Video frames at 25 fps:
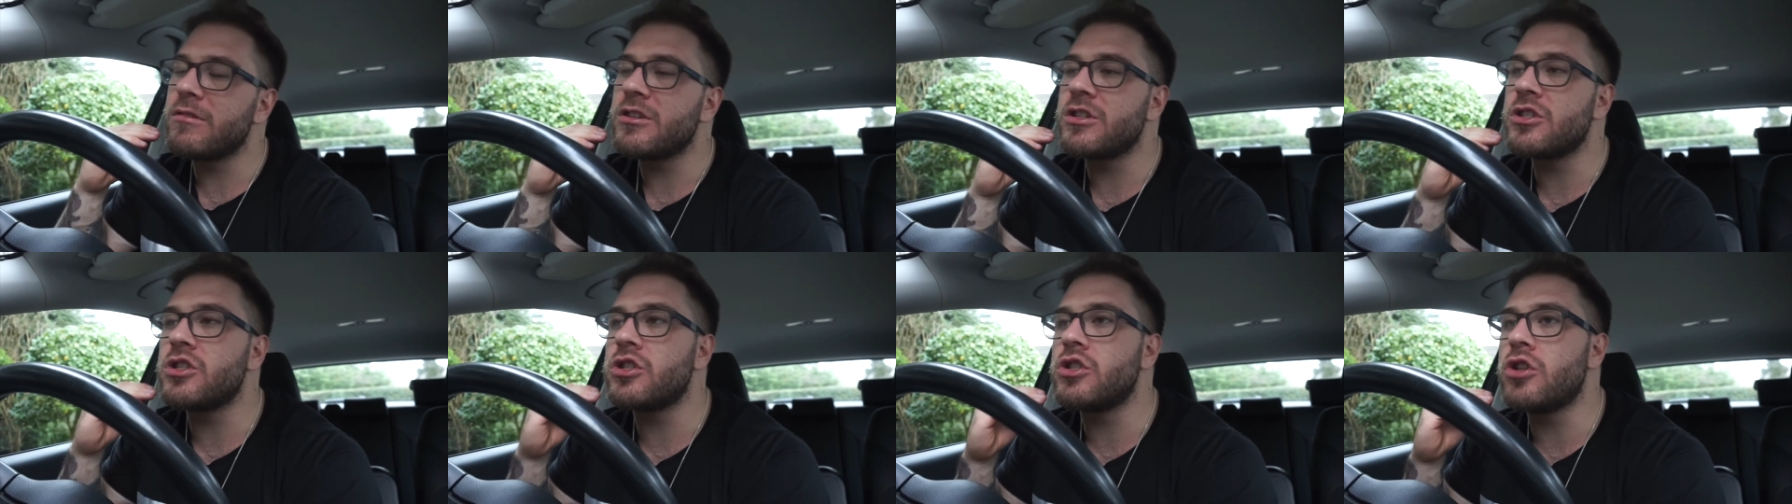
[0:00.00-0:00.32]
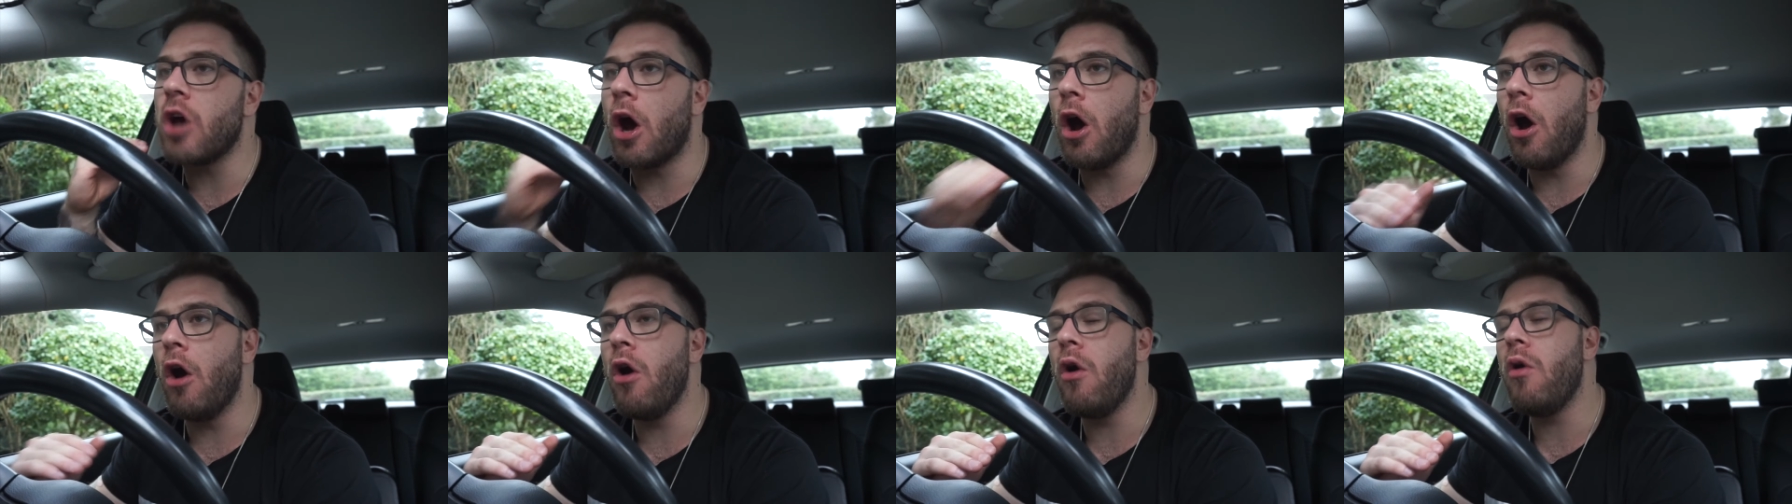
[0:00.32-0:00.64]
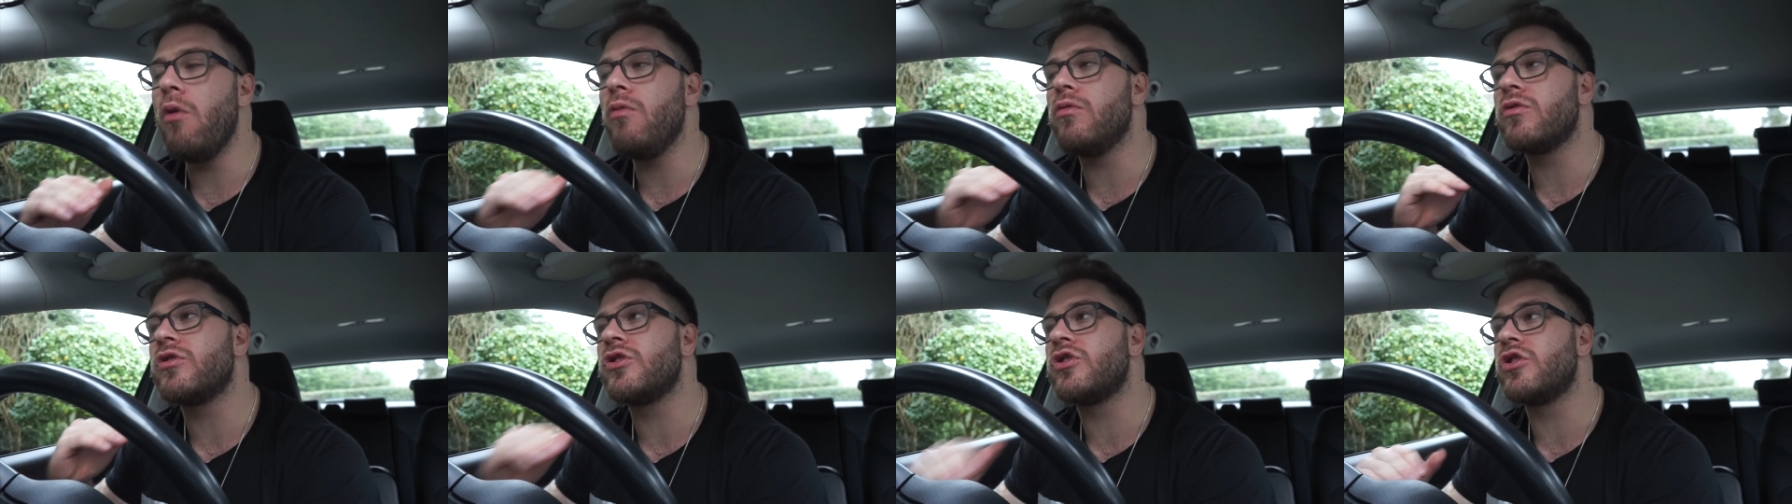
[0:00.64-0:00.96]

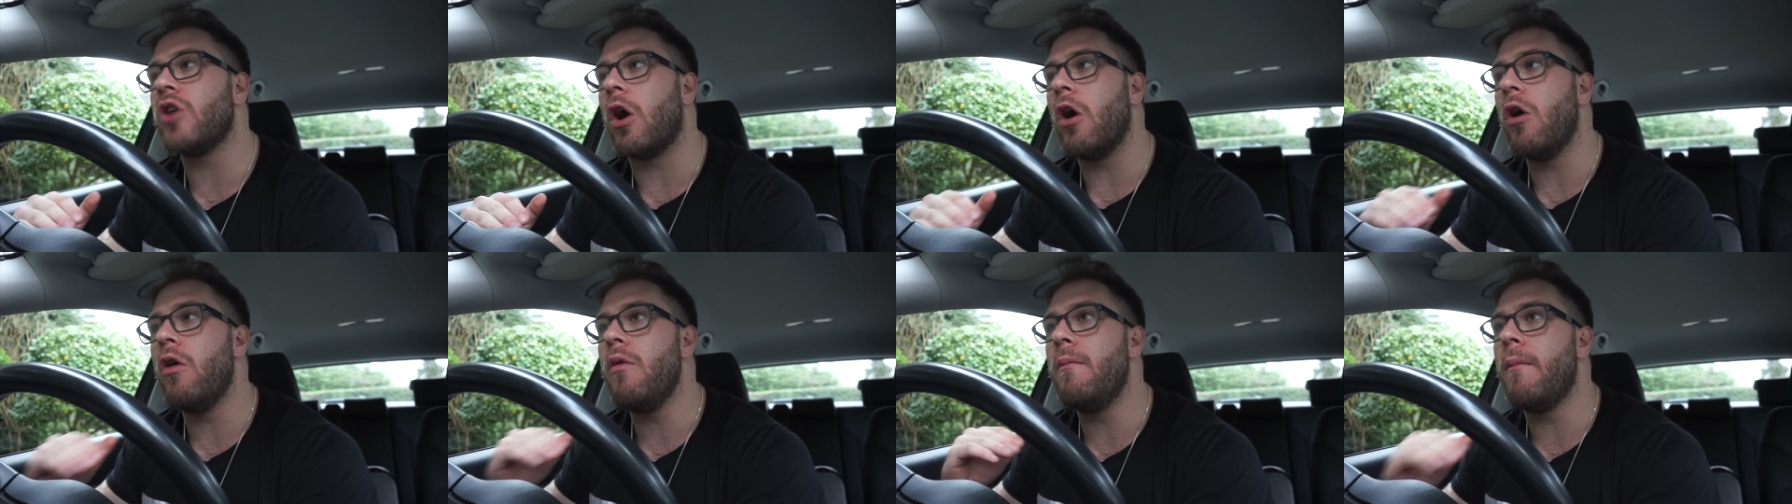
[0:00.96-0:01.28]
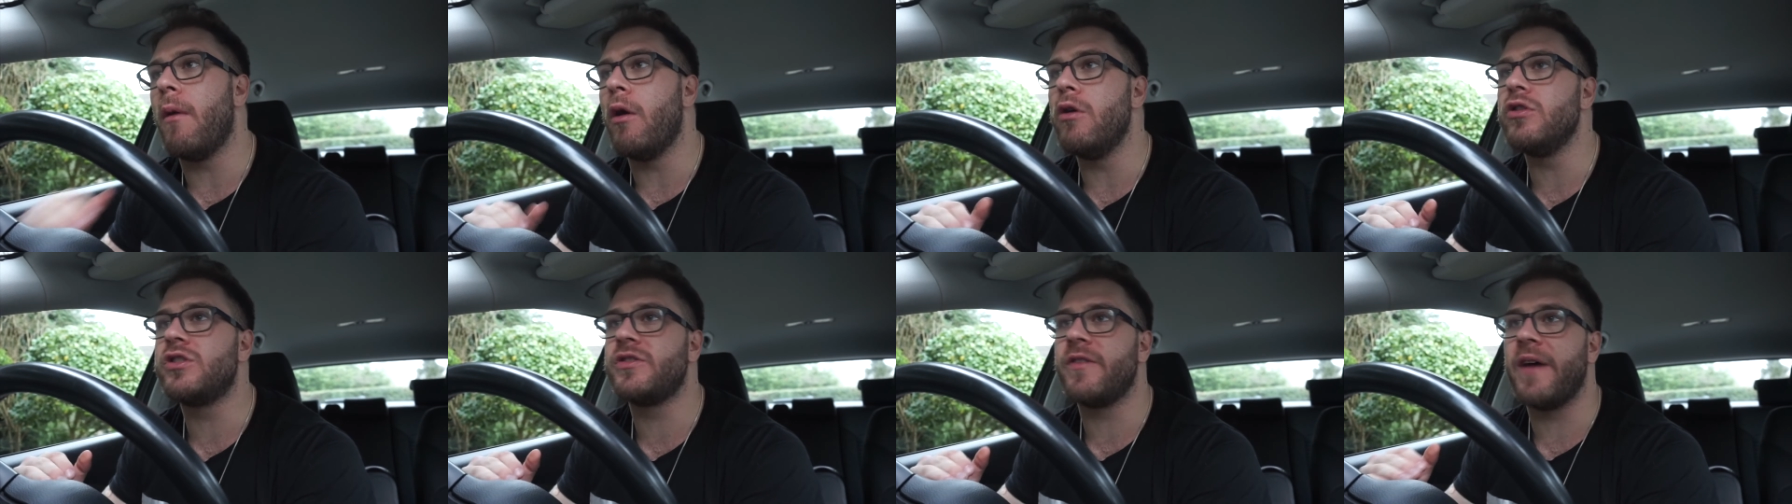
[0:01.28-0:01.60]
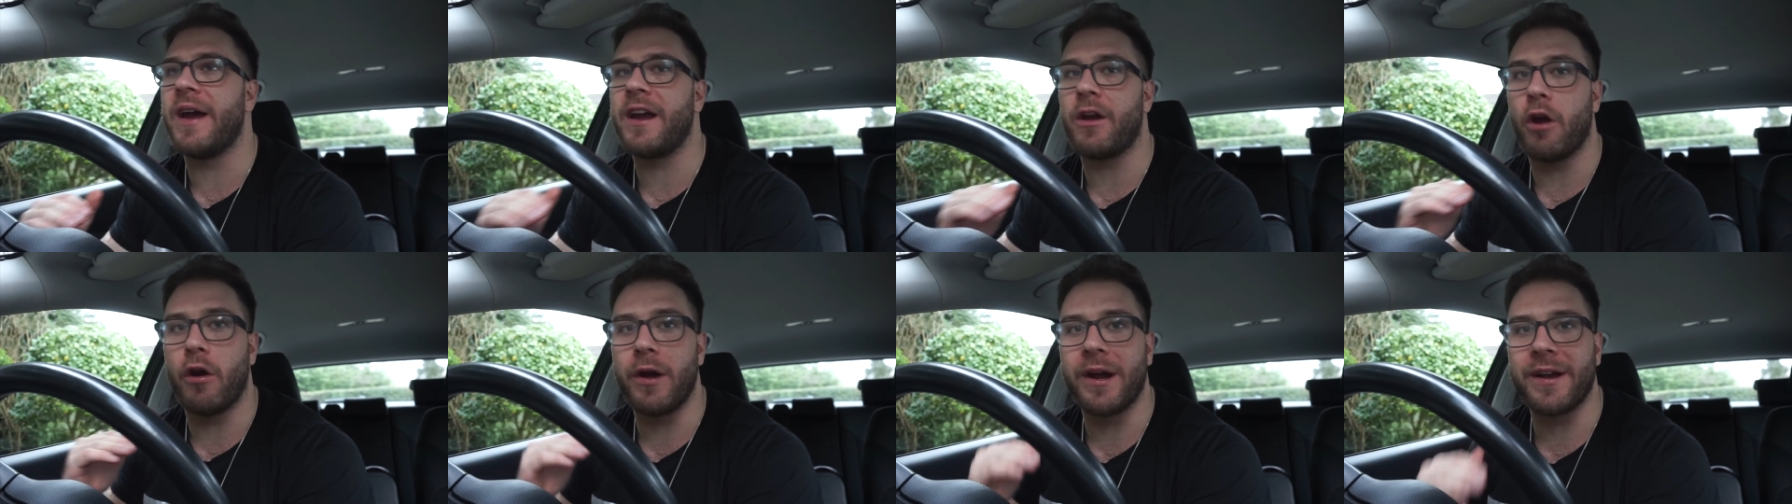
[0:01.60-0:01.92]
so
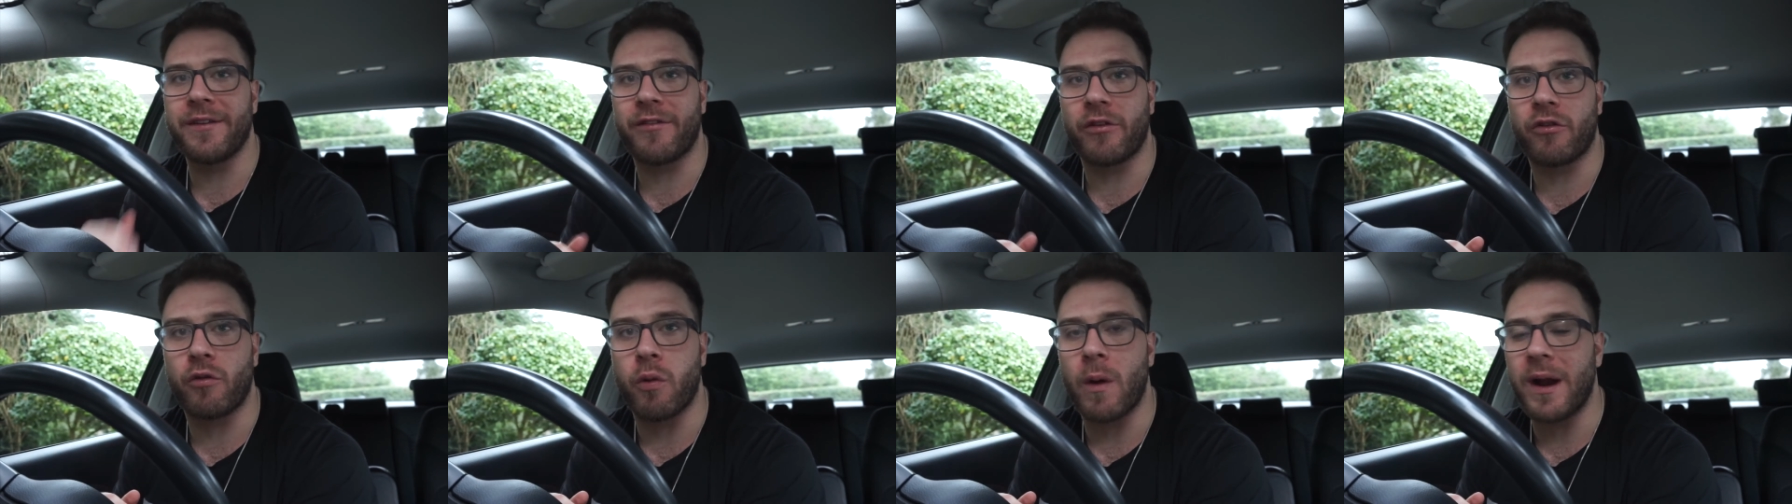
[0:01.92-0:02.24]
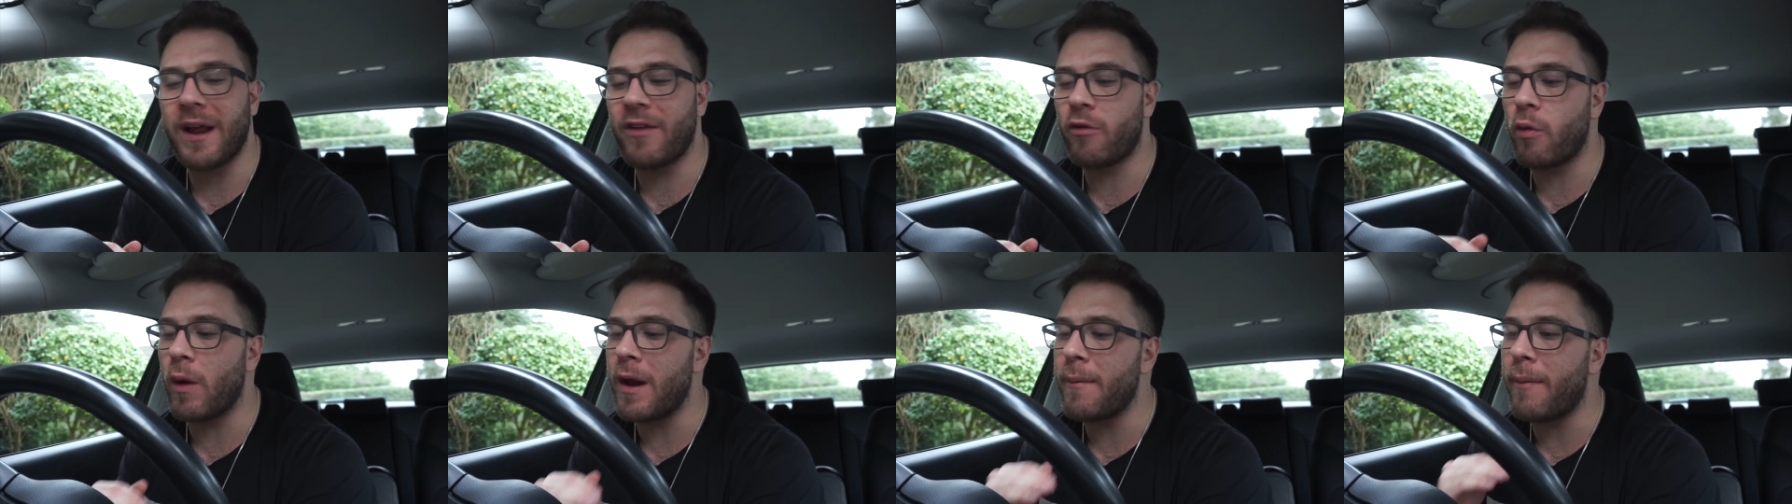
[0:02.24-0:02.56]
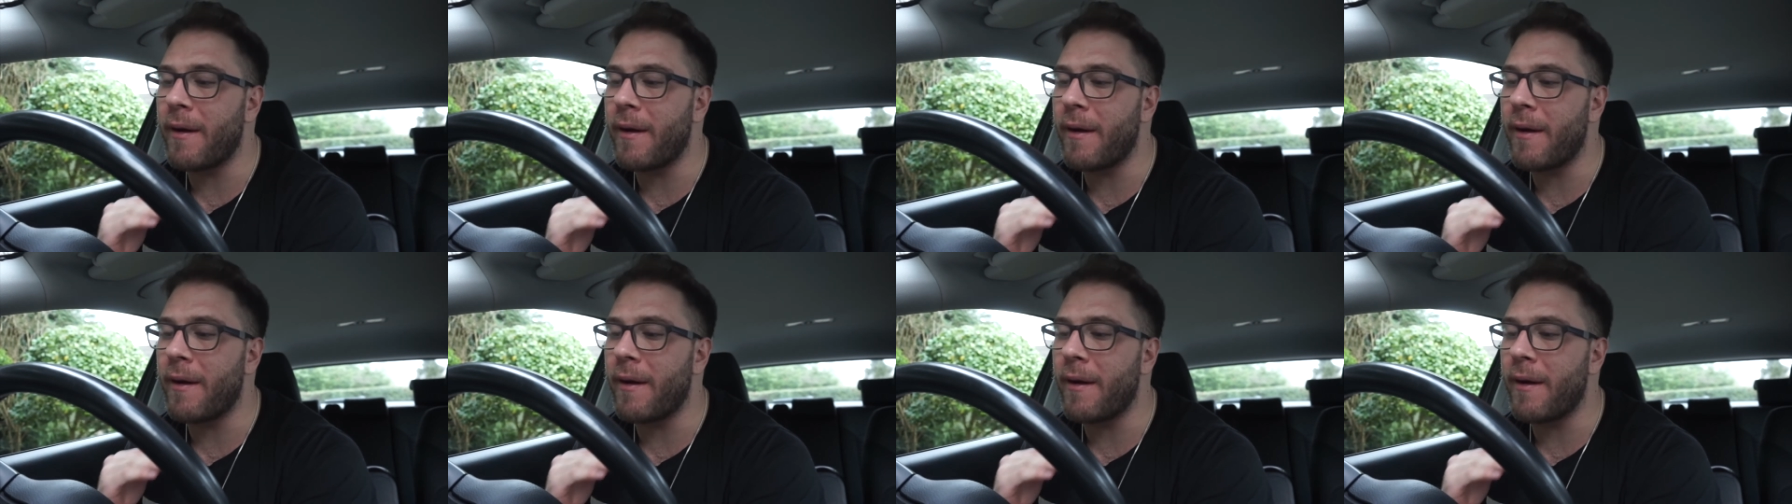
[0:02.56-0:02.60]
motivated going into 2020.